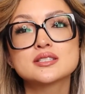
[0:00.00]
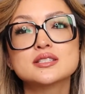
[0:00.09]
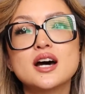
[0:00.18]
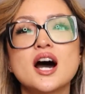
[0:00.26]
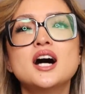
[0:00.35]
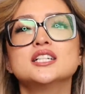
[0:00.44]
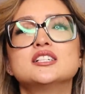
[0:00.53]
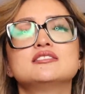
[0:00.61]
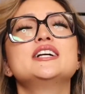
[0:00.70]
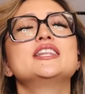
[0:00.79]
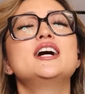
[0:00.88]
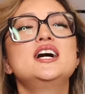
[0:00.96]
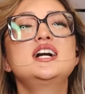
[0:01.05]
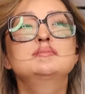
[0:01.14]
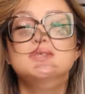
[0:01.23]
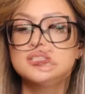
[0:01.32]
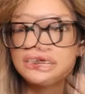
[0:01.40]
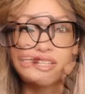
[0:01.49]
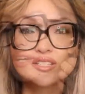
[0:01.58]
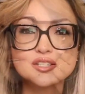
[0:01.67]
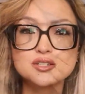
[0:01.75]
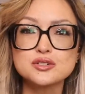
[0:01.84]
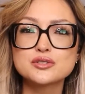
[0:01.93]
The algorithms!
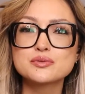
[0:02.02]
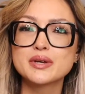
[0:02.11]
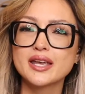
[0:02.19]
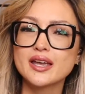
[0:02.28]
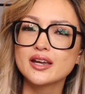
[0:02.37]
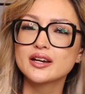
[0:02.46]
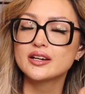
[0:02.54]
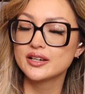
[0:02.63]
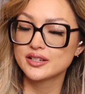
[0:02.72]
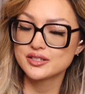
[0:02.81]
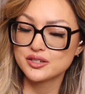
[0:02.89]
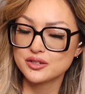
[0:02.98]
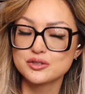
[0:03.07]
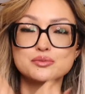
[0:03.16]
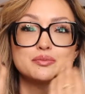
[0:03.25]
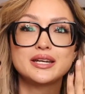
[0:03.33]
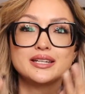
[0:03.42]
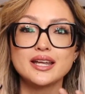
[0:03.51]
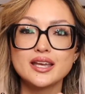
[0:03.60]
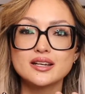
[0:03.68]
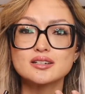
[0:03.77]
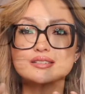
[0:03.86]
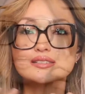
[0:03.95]
Excuse my hair, excuse my
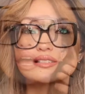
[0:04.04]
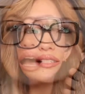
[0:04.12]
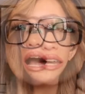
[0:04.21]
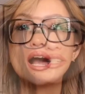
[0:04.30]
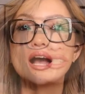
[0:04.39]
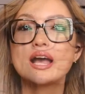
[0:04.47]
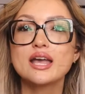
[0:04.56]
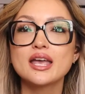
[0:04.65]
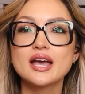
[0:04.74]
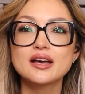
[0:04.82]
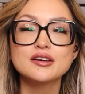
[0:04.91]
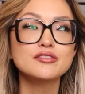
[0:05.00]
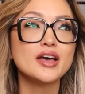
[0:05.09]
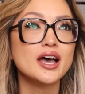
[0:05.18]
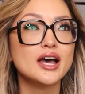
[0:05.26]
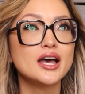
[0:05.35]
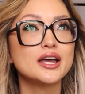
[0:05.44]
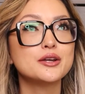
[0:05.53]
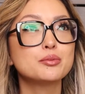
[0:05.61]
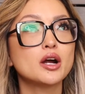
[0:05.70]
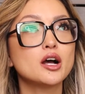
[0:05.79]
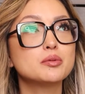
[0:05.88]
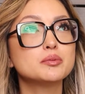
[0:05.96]
nails. I have had
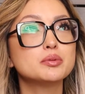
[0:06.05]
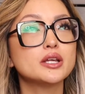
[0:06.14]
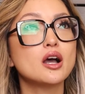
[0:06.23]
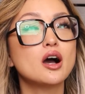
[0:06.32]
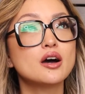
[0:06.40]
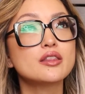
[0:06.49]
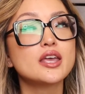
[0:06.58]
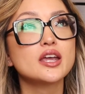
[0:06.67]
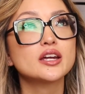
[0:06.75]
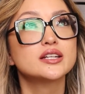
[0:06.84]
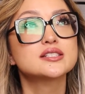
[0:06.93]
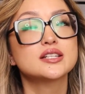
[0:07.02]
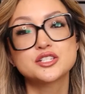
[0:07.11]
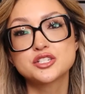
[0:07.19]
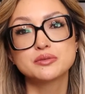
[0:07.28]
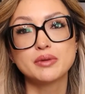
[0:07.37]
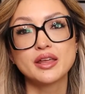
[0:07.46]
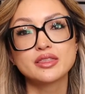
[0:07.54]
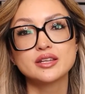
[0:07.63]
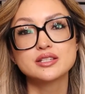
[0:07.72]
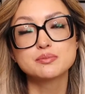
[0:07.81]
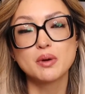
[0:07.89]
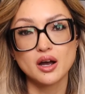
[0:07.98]
probably all the hair extension
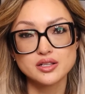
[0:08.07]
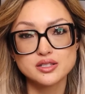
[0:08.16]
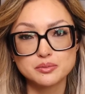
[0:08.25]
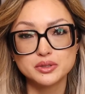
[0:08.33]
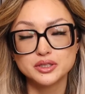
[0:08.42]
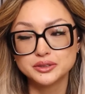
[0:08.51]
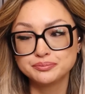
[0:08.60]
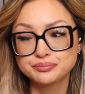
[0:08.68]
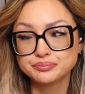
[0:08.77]
methods possible.